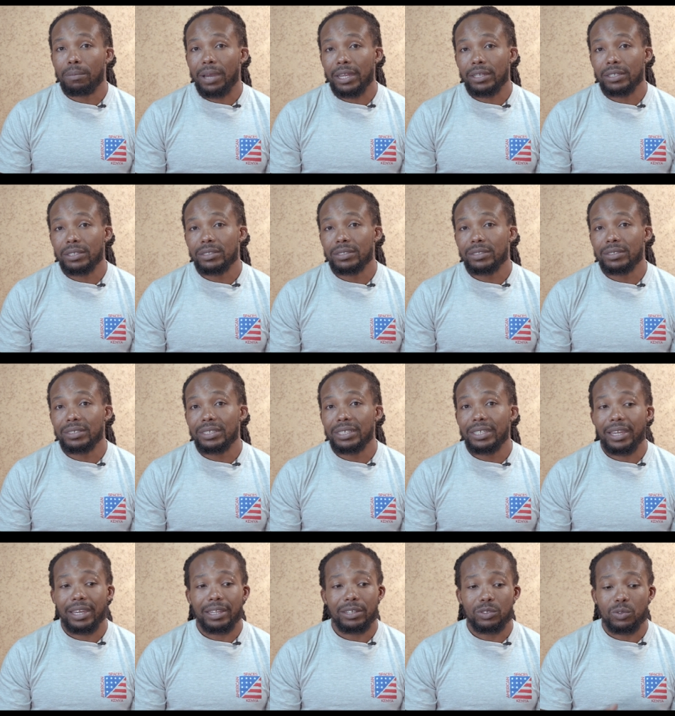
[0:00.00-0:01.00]
artistry
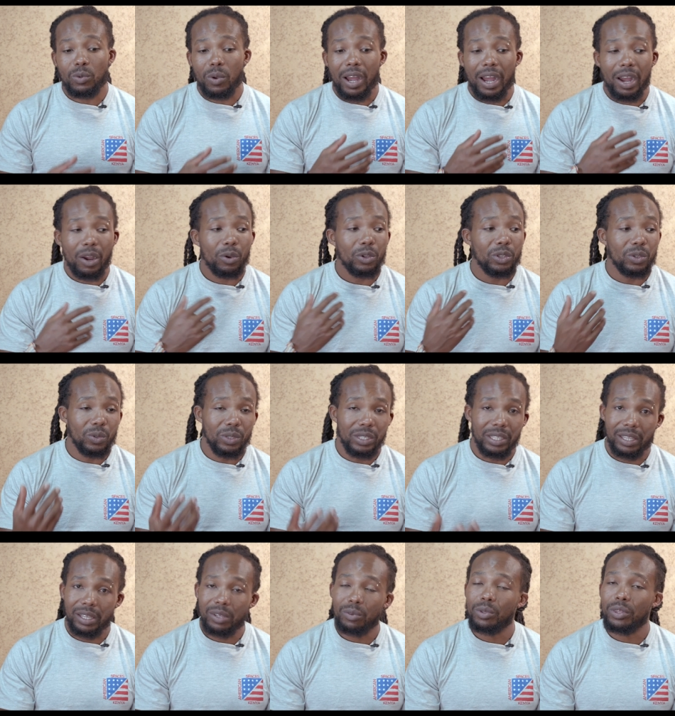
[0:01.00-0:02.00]
and to how you
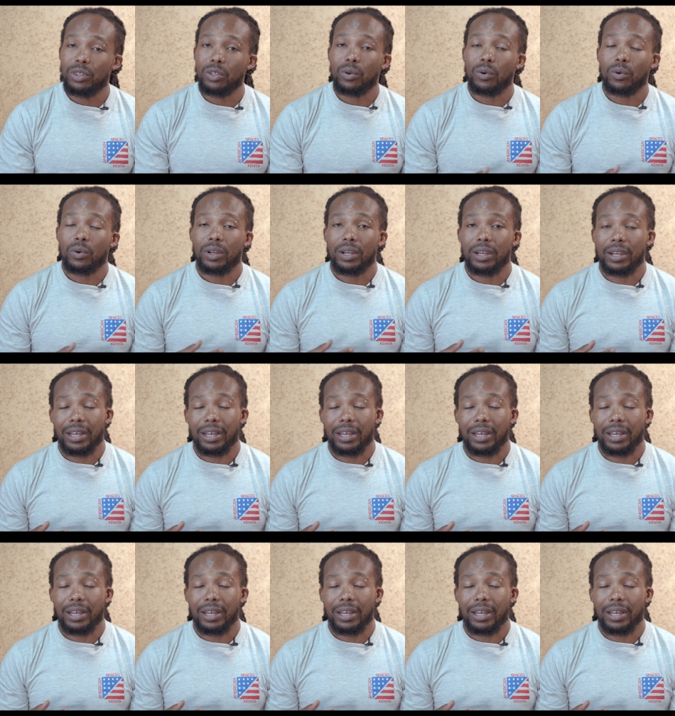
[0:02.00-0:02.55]
deal with your